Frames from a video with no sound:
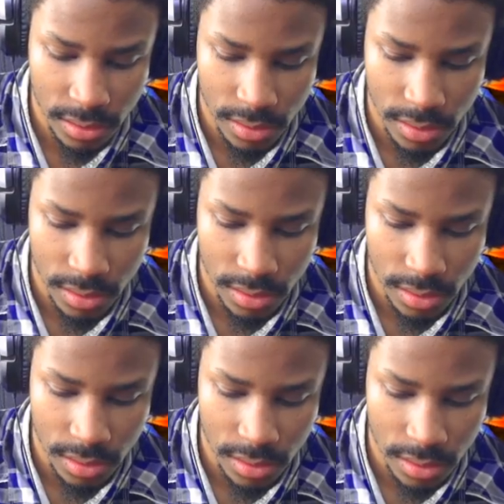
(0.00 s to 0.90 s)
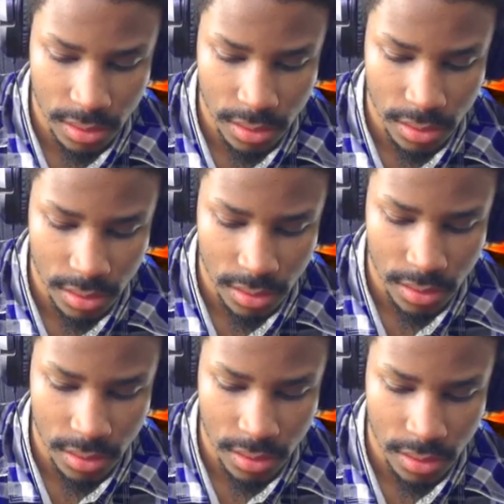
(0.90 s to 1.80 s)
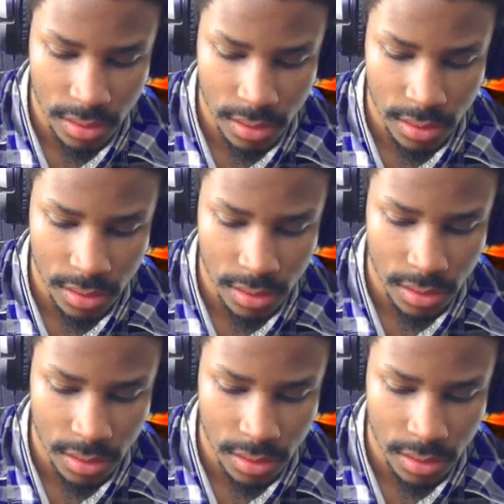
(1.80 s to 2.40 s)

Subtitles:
Nothing is said.